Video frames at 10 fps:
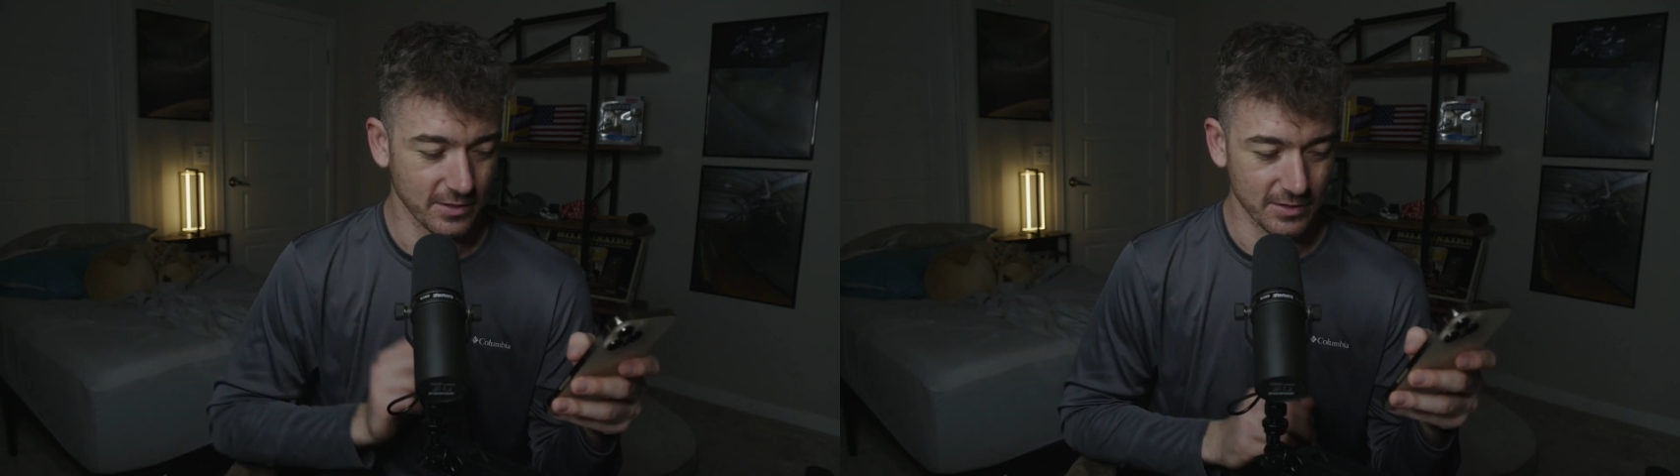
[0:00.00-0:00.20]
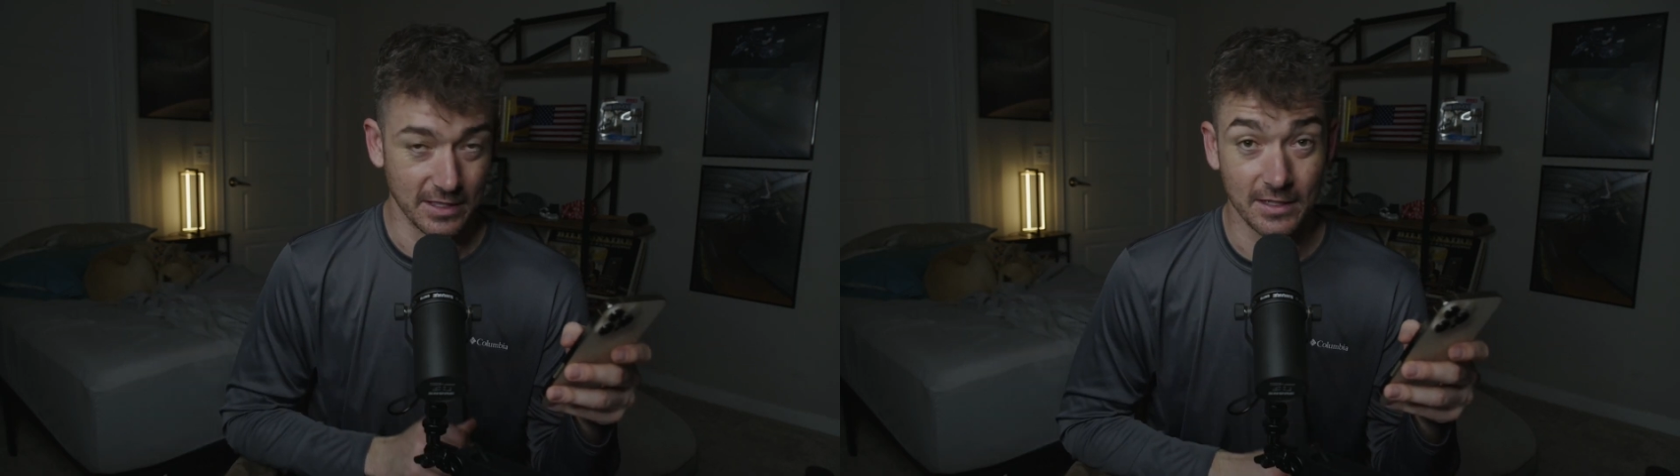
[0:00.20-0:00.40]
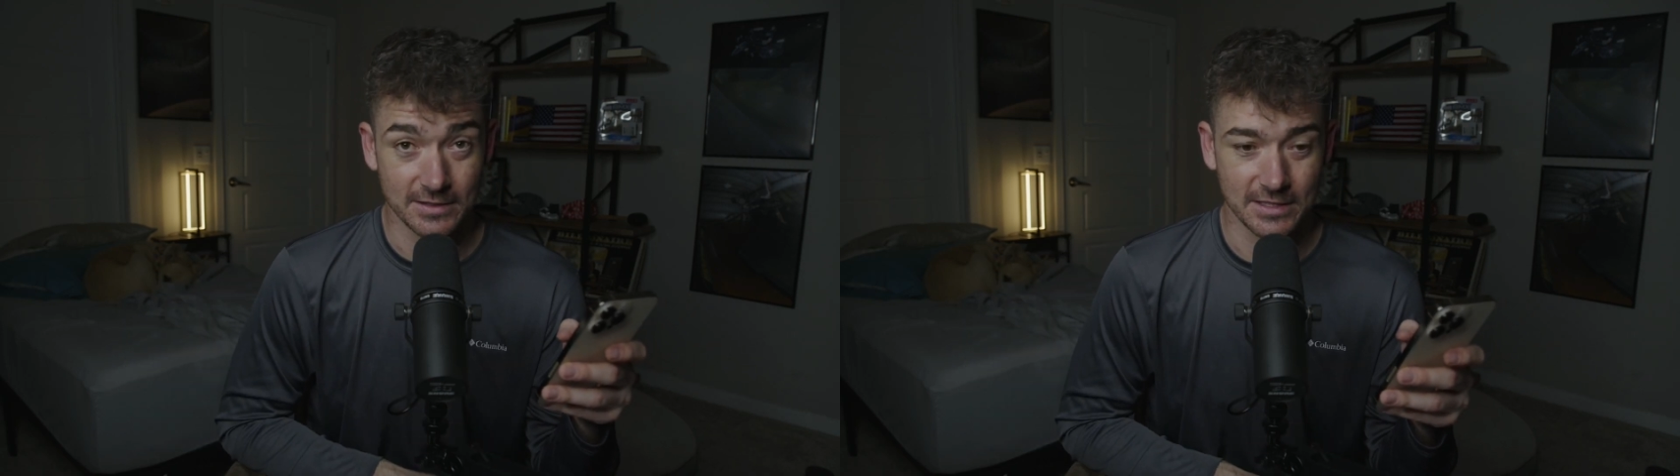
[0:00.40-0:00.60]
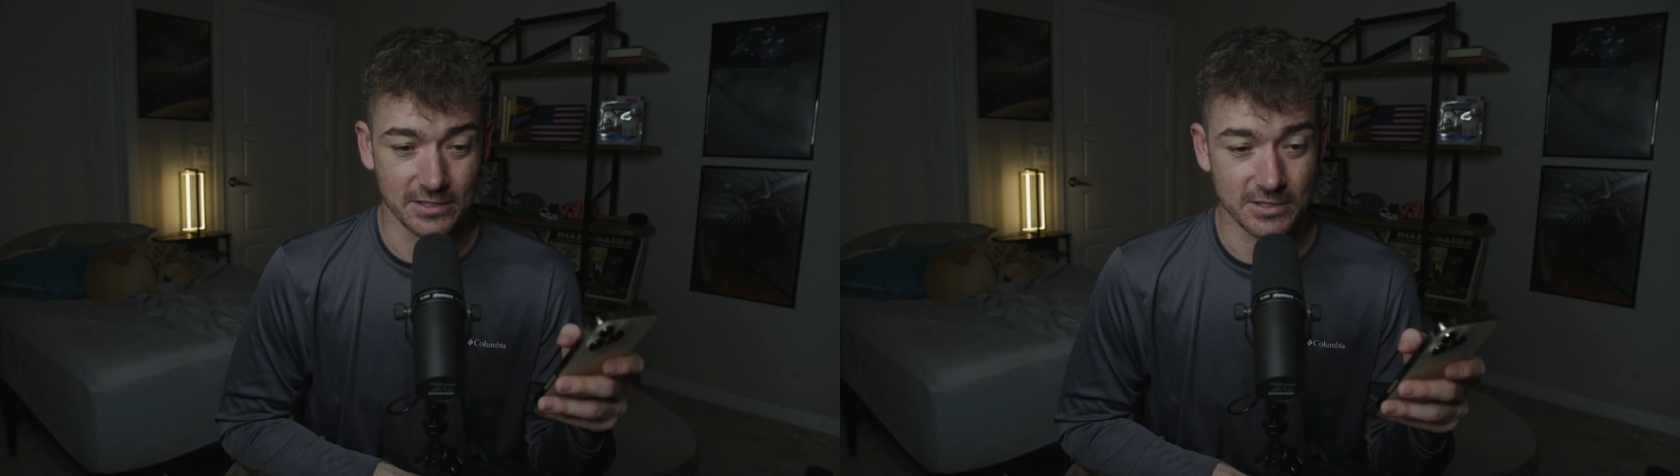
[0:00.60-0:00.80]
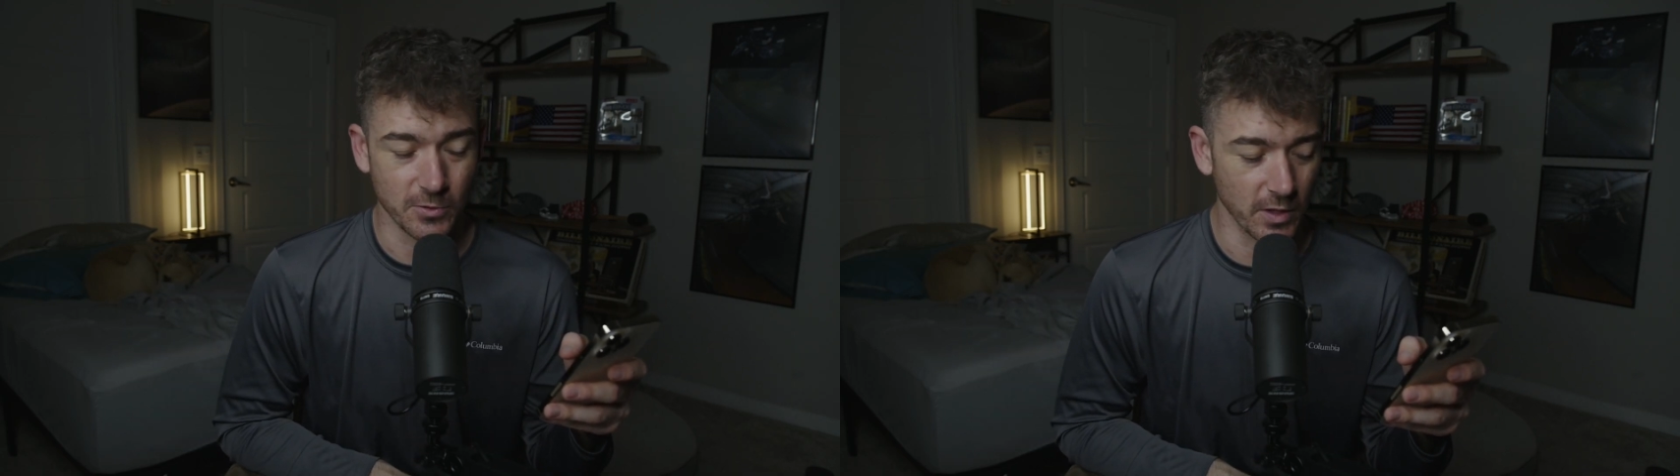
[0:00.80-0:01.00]
Hold on, I'll tell you
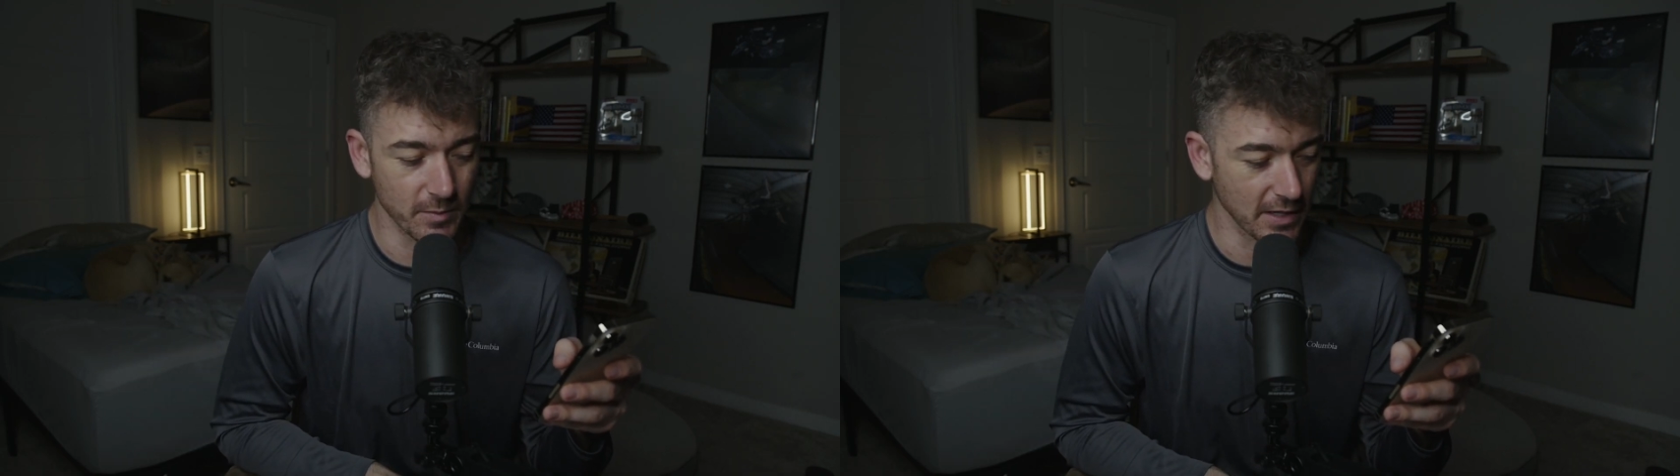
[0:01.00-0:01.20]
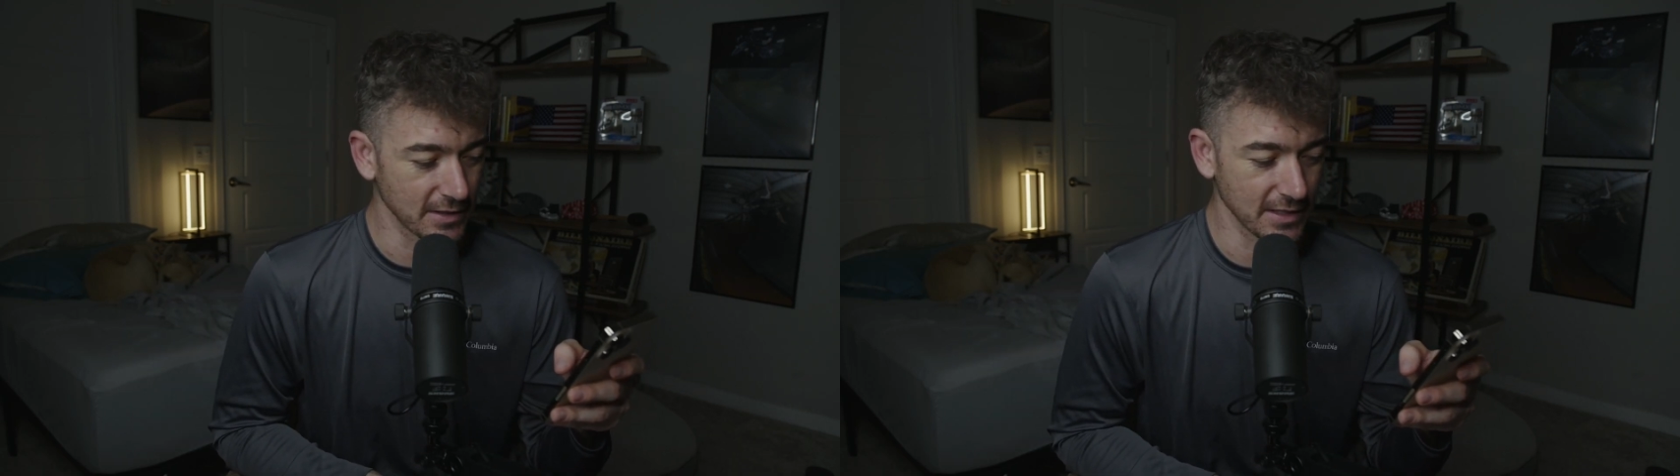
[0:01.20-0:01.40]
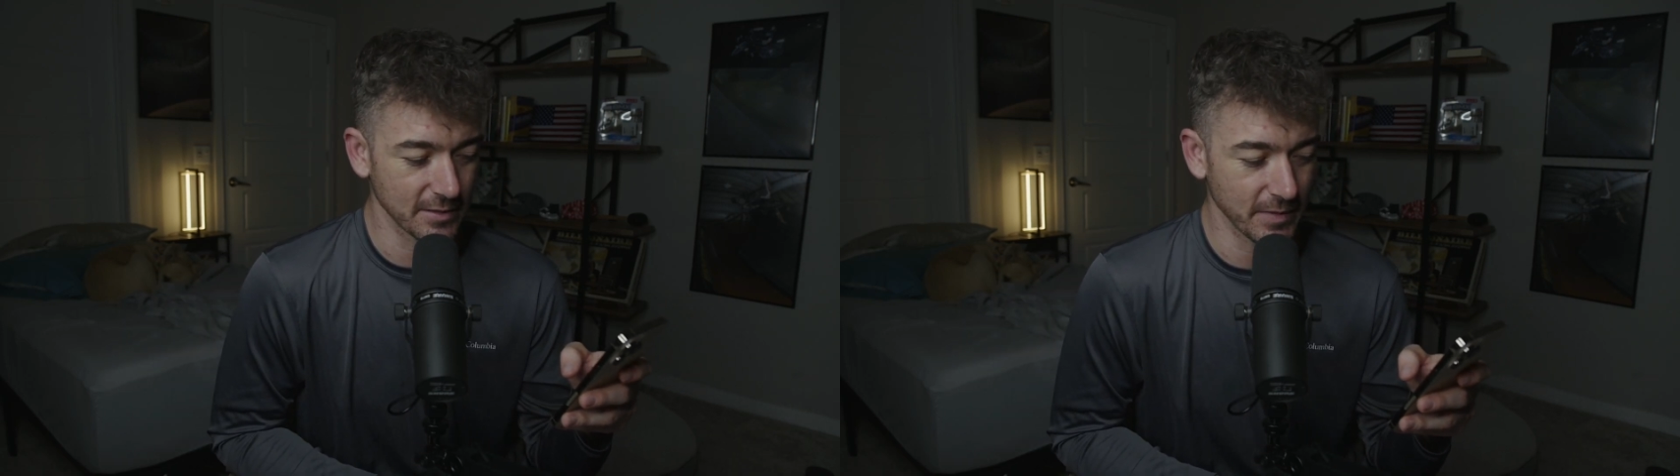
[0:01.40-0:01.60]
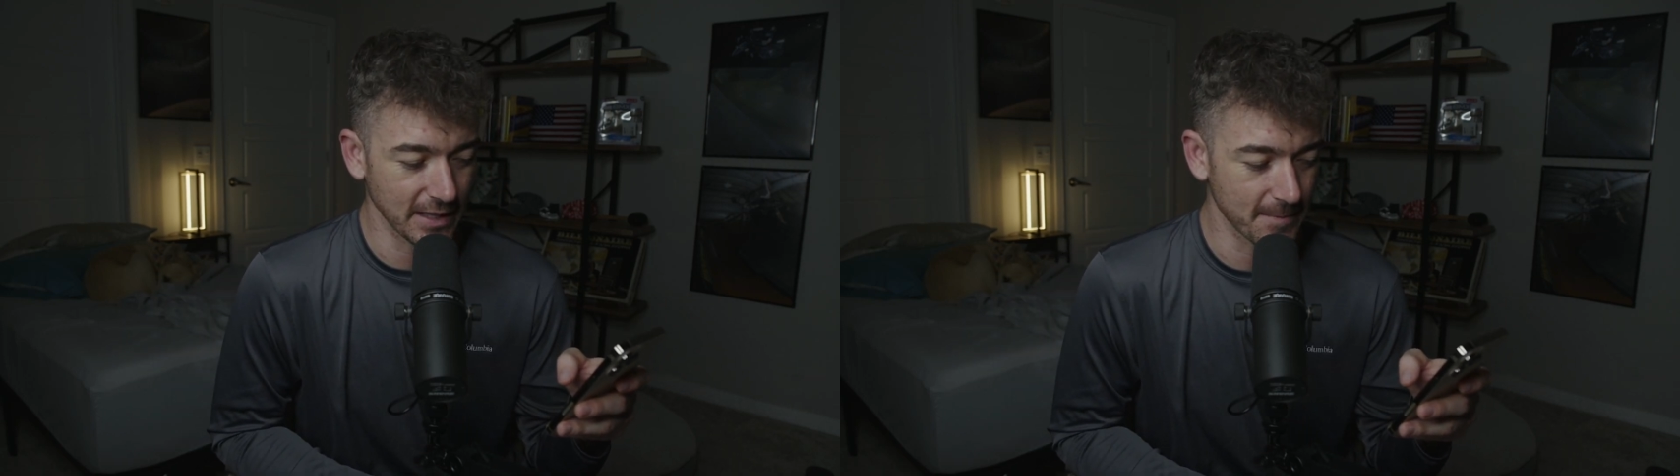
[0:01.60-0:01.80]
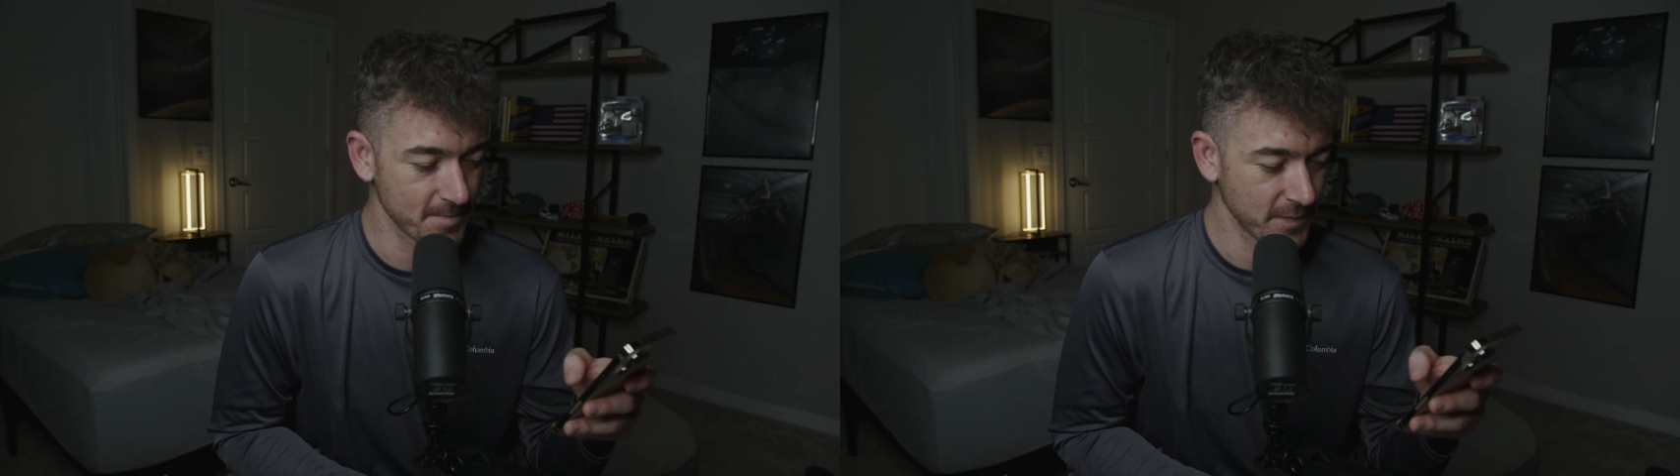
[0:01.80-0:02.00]
a story about it in a minute